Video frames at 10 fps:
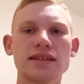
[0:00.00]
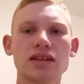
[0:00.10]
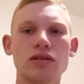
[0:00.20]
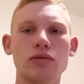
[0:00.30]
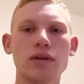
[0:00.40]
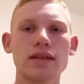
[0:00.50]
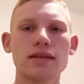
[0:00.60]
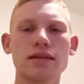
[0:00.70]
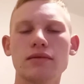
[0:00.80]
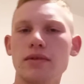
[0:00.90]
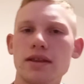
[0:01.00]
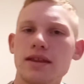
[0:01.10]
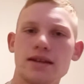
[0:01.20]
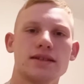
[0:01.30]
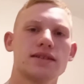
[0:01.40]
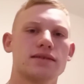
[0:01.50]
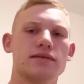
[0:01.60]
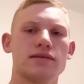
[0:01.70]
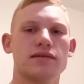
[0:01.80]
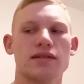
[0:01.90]
So with this
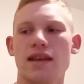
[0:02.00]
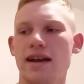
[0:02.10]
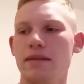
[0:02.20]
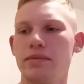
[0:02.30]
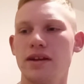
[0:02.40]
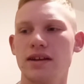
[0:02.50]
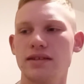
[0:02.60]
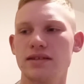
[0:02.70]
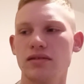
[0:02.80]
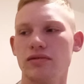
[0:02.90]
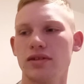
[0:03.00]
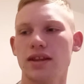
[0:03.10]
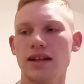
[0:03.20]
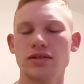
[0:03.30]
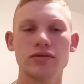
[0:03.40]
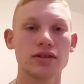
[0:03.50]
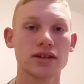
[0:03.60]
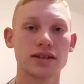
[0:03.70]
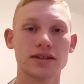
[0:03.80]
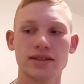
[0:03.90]
happening, so with that
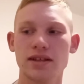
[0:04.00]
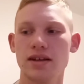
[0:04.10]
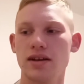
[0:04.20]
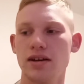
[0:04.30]
two-thirds,